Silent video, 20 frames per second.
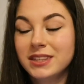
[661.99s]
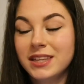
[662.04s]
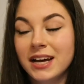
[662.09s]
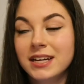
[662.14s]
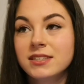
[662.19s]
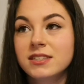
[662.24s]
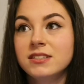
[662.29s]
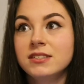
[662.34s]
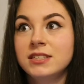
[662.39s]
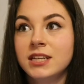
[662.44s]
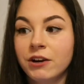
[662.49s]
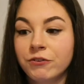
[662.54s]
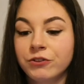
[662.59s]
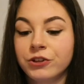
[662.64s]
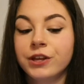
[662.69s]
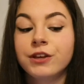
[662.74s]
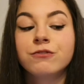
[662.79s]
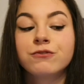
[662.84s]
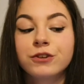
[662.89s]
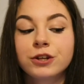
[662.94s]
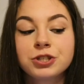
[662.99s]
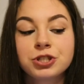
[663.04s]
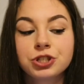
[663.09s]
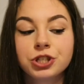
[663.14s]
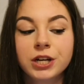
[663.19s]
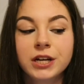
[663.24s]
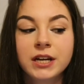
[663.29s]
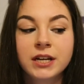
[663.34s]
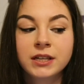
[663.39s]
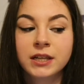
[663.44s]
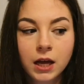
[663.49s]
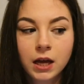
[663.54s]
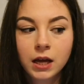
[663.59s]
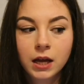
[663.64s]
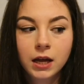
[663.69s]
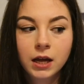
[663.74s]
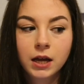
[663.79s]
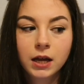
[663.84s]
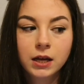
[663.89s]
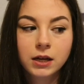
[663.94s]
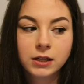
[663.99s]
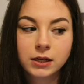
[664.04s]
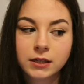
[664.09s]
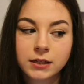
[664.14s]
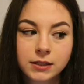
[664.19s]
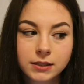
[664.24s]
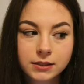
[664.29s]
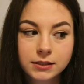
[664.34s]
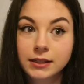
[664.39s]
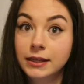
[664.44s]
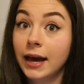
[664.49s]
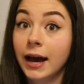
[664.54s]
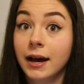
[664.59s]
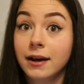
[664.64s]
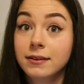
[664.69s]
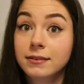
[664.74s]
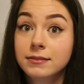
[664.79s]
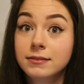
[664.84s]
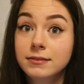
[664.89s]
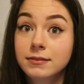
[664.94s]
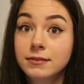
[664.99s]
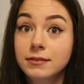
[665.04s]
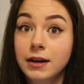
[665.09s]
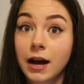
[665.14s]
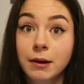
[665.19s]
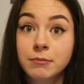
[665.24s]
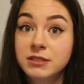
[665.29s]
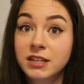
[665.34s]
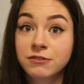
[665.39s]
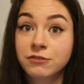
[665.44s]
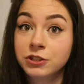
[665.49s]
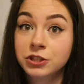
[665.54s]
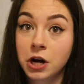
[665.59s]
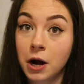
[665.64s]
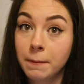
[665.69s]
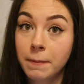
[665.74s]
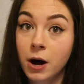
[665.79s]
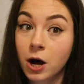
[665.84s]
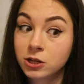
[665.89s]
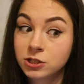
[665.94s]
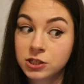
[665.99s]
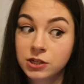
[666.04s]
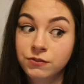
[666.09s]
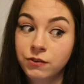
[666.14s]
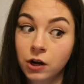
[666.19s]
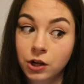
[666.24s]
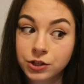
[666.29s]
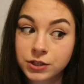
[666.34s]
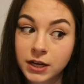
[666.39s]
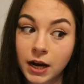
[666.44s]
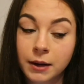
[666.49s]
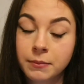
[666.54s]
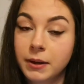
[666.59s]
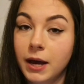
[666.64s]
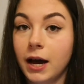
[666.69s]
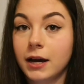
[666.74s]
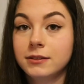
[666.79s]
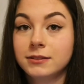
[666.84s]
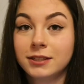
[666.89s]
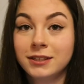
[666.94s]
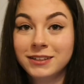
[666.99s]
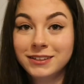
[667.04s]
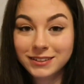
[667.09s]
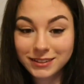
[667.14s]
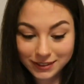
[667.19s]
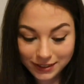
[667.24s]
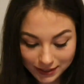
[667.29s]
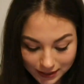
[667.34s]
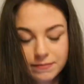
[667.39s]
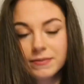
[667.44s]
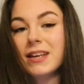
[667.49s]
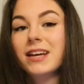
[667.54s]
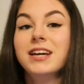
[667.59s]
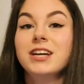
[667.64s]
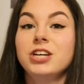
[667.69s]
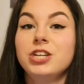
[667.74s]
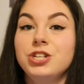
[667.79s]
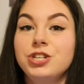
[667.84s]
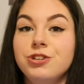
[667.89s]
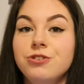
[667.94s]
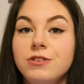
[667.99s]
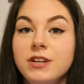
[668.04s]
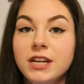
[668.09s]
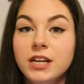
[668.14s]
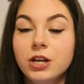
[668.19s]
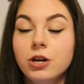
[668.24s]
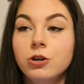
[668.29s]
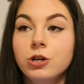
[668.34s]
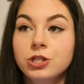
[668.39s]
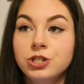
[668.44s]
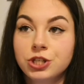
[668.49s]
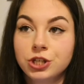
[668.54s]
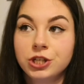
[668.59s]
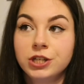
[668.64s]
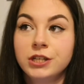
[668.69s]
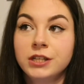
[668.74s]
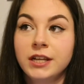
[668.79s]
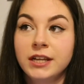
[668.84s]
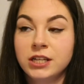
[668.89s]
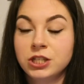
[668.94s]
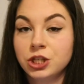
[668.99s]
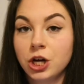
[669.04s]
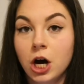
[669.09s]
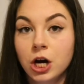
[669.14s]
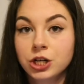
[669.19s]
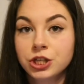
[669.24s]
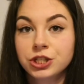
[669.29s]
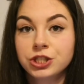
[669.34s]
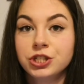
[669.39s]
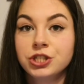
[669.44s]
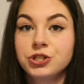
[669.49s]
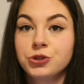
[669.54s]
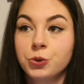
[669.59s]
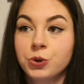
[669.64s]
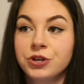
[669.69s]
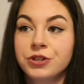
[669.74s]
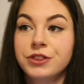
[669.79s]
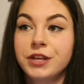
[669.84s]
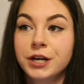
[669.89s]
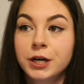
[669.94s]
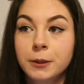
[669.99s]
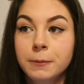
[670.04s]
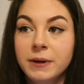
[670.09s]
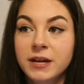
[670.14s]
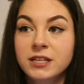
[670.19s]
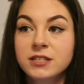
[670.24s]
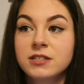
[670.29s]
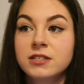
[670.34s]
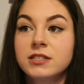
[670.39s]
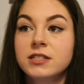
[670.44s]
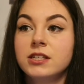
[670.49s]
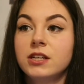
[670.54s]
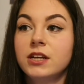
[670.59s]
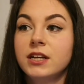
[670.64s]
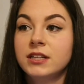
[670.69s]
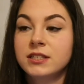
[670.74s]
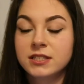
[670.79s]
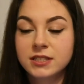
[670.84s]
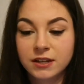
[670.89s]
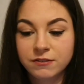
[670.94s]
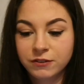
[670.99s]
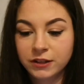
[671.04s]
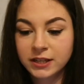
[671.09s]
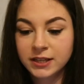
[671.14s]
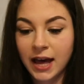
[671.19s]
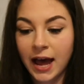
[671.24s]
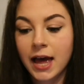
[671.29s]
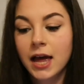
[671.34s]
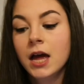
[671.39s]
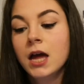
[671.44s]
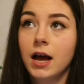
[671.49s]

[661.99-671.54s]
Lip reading: That's definitely frustrating. Ugh, yeah, I'm definitely not positive all the time, guys. Do you need to go to certain like doctors or therapists and stuff like that?